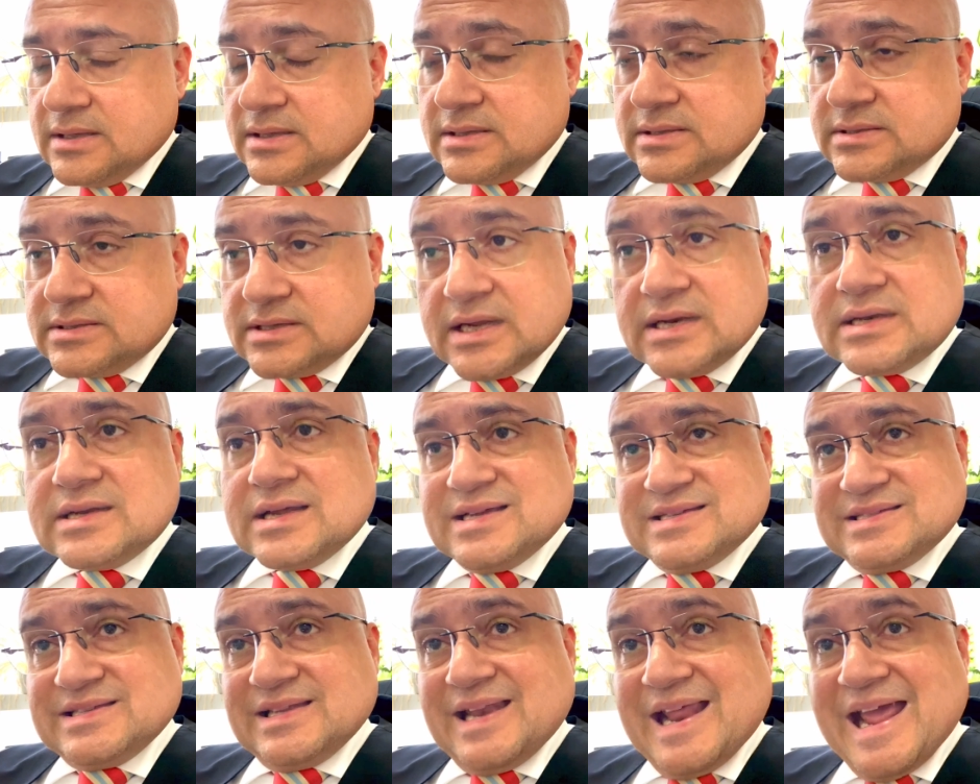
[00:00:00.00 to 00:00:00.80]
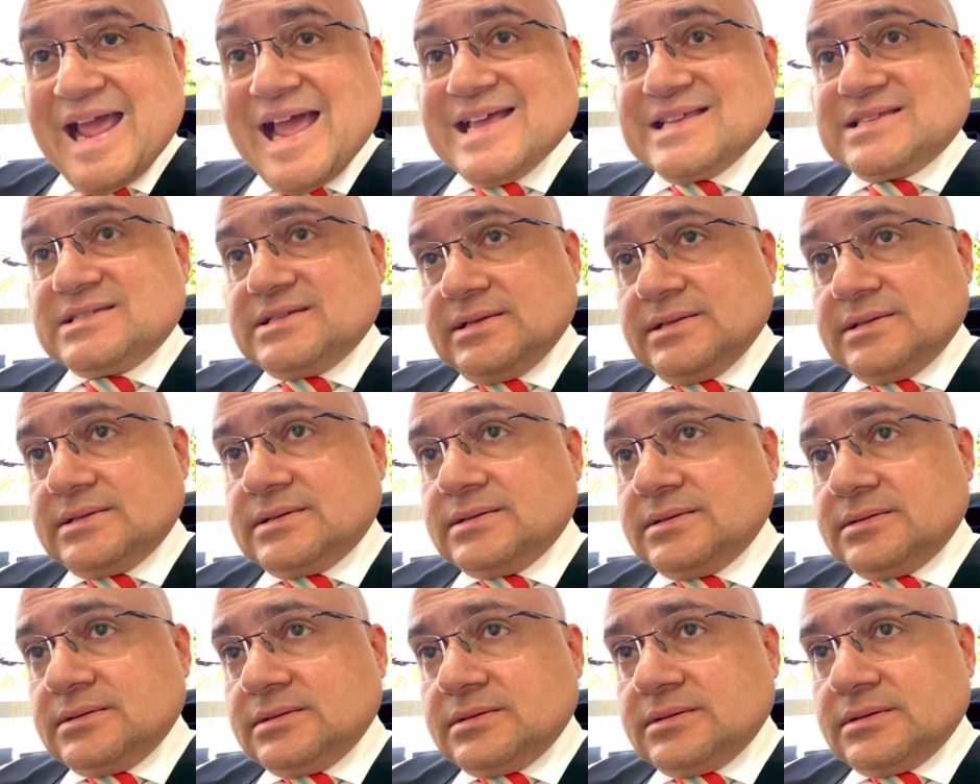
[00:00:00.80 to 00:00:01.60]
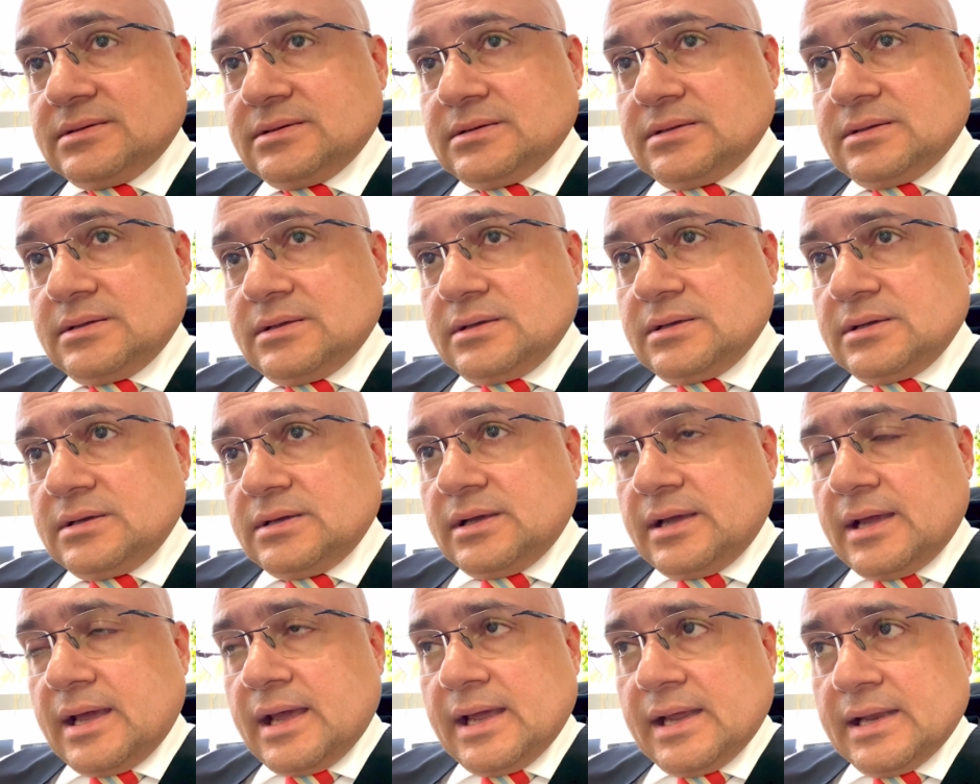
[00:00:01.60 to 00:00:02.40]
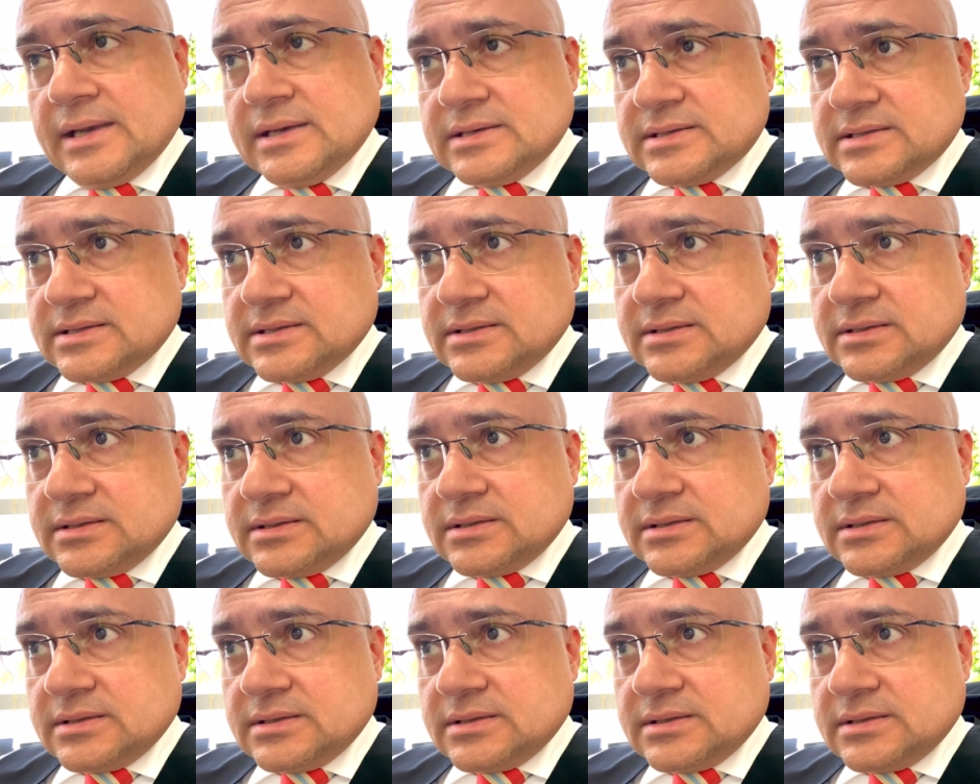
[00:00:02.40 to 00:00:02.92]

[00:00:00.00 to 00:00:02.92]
Data is an asset. And